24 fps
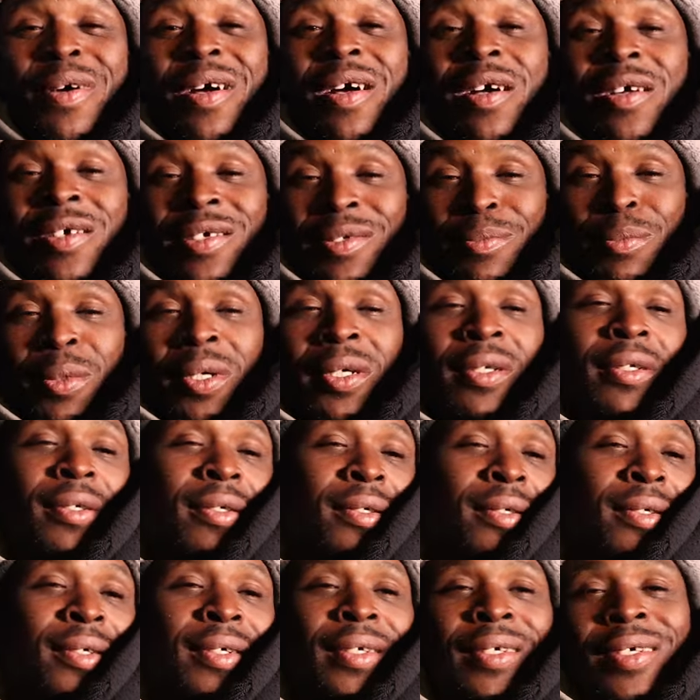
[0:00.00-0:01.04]
mind is money.
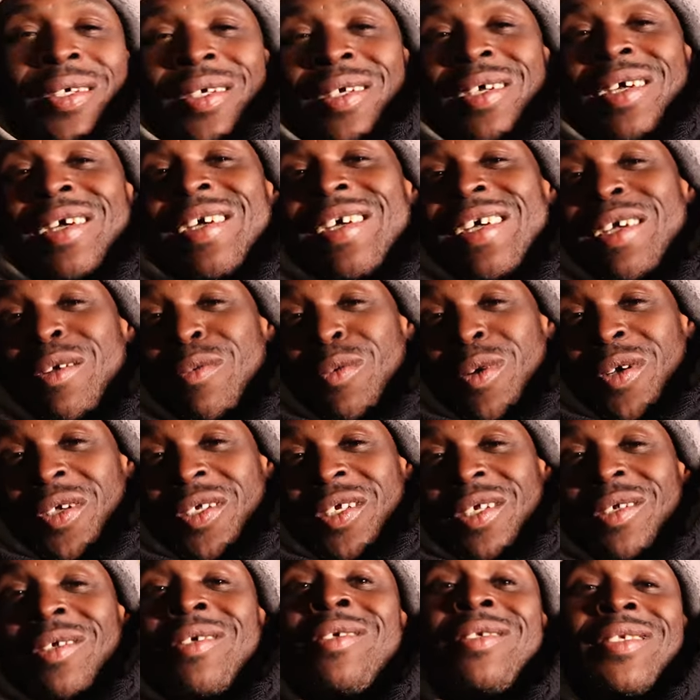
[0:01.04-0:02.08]
And
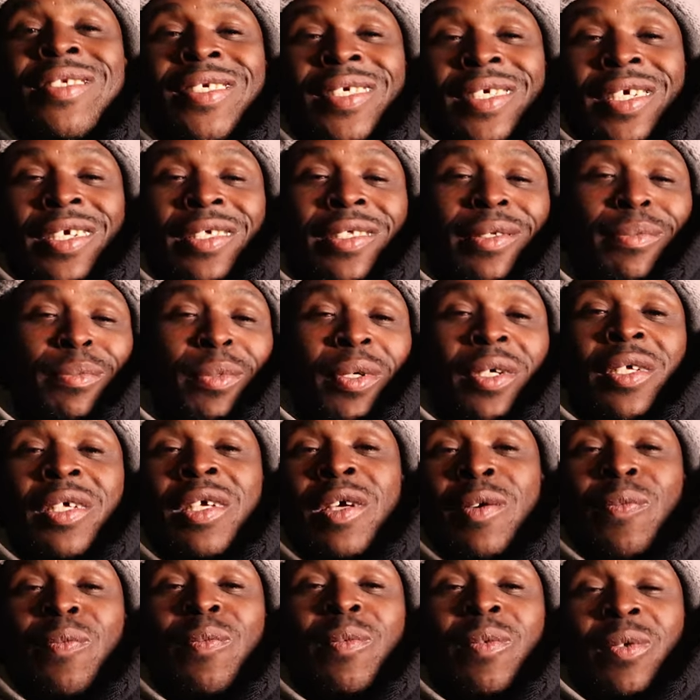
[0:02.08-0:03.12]
working to get the money
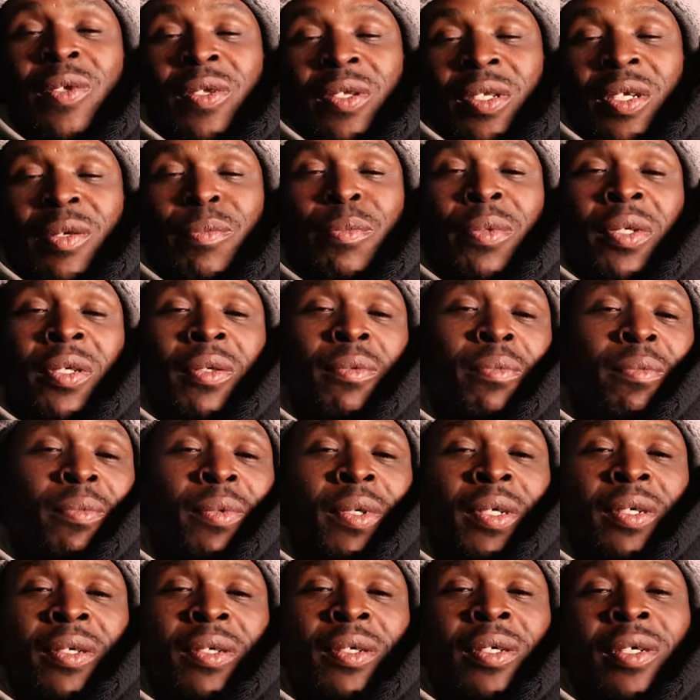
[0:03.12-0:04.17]
if need be.
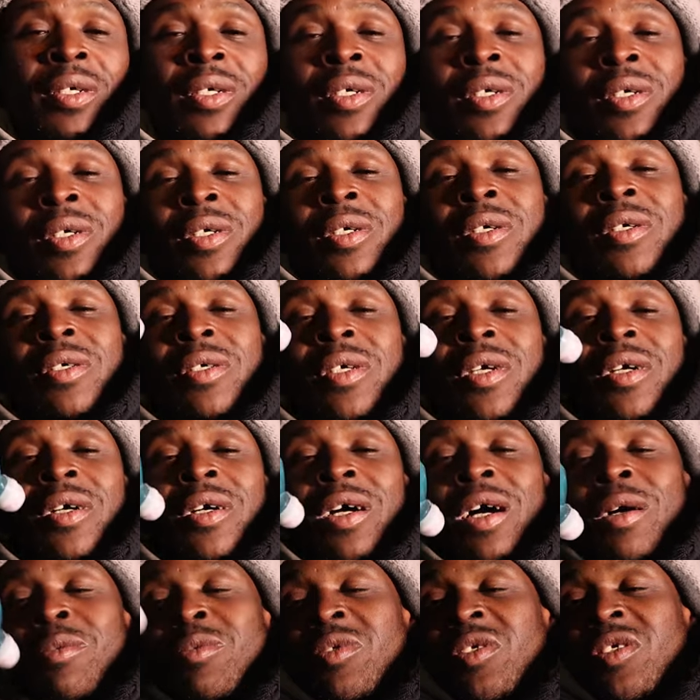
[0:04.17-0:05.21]

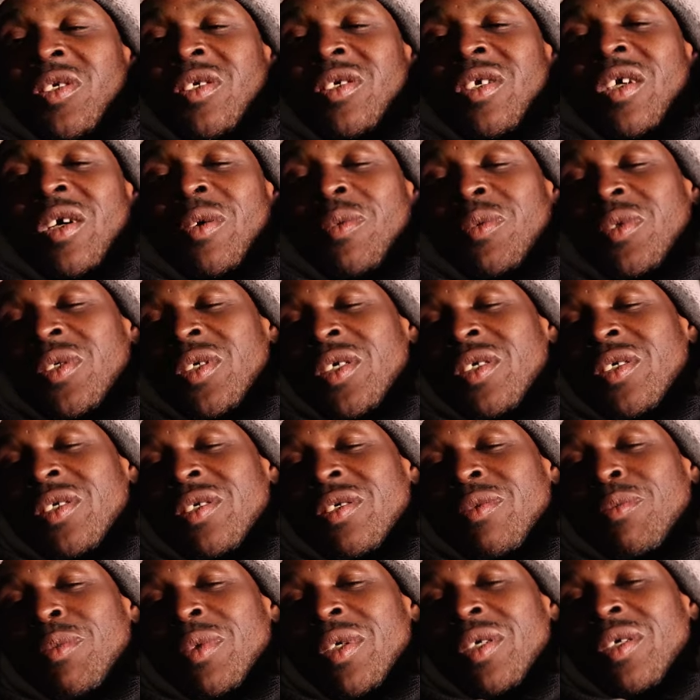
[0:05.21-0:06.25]
Yeah, I'm just
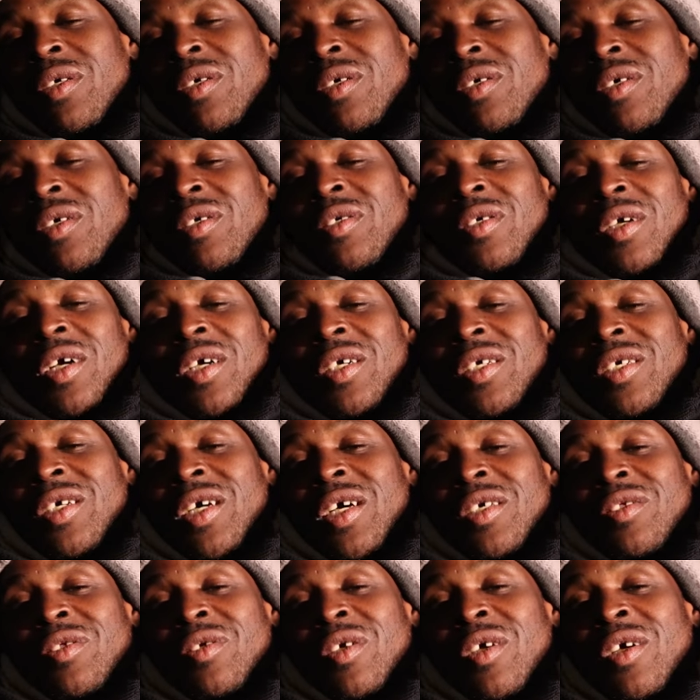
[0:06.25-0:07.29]
conversation man. As I
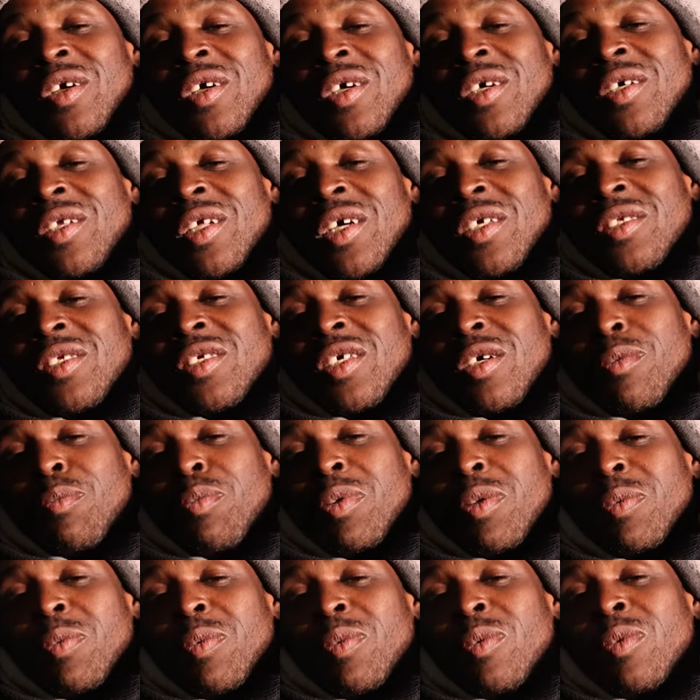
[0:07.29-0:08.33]
got there and I tell
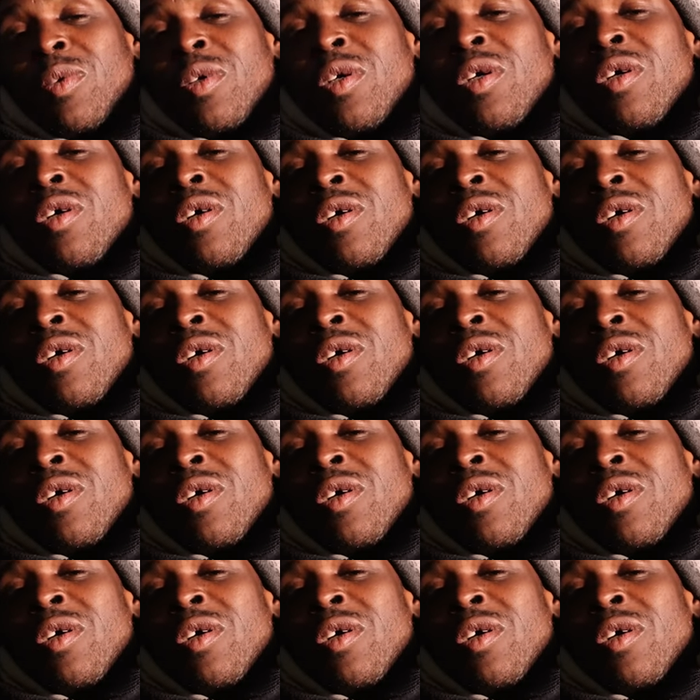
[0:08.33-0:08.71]
people